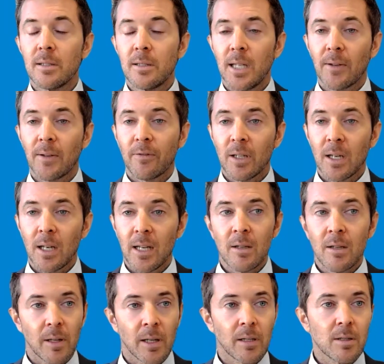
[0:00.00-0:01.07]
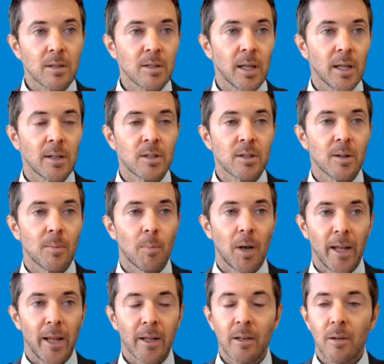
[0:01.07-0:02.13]
Definitely, it is the
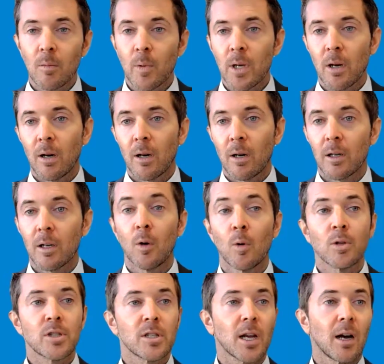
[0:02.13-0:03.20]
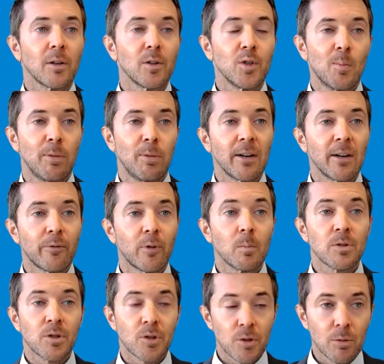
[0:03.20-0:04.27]
plan. We are launching our new platform
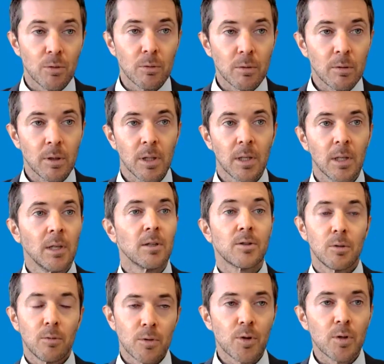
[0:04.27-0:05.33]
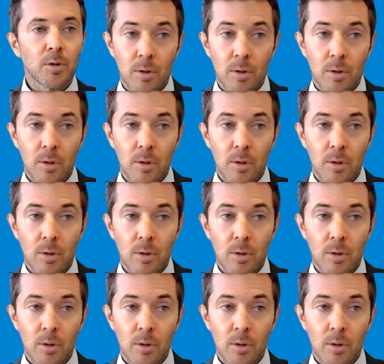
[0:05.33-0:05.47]
soon. Then